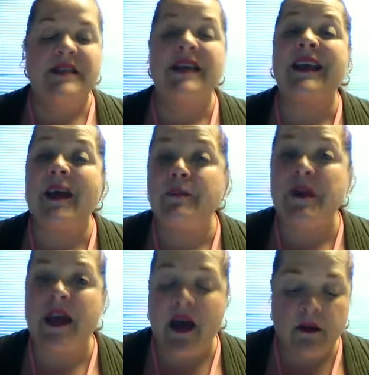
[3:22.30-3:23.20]

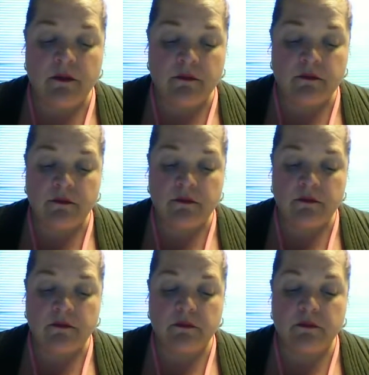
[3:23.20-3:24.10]
Tachypnea
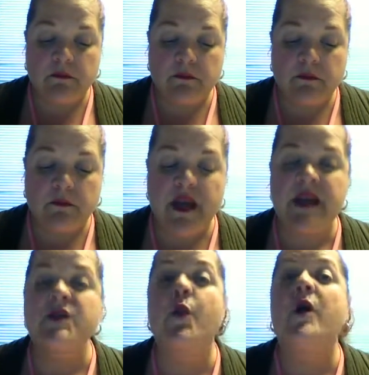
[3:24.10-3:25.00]

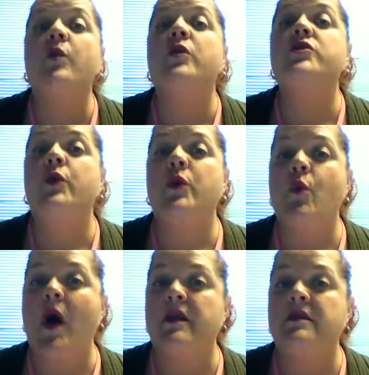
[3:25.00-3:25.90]
is where we're doing
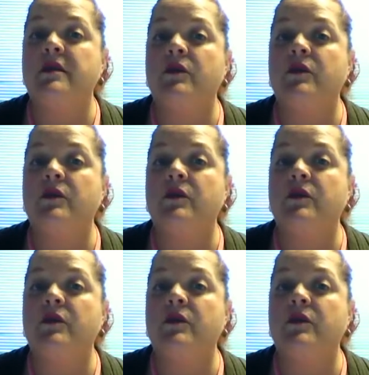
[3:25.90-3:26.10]
what?